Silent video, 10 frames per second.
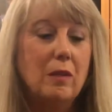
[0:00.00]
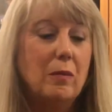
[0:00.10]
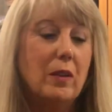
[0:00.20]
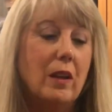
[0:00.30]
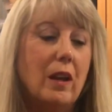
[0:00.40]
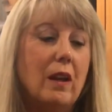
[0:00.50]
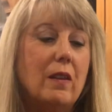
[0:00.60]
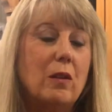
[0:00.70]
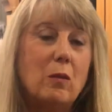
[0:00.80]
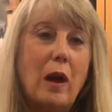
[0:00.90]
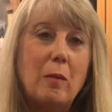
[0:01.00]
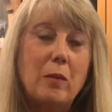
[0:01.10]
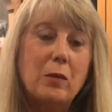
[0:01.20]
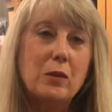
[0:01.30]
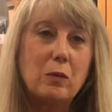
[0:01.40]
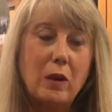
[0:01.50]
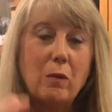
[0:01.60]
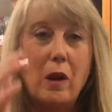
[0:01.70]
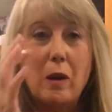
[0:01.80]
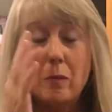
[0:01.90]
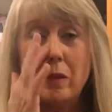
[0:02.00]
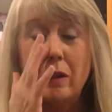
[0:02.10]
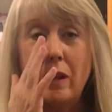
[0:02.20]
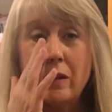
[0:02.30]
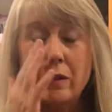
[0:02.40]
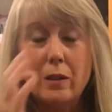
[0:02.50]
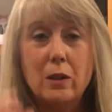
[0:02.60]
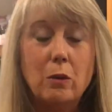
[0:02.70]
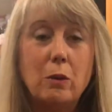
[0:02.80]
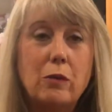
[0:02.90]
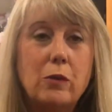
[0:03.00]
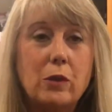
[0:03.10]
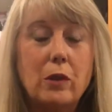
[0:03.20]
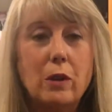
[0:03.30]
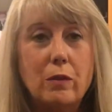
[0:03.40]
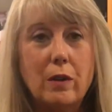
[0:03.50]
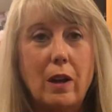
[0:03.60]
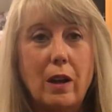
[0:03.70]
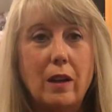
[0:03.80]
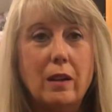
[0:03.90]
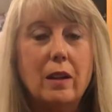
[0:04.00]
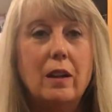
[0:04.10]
and then wrap it with saran wrap and let it sit in your refrigerator overnight,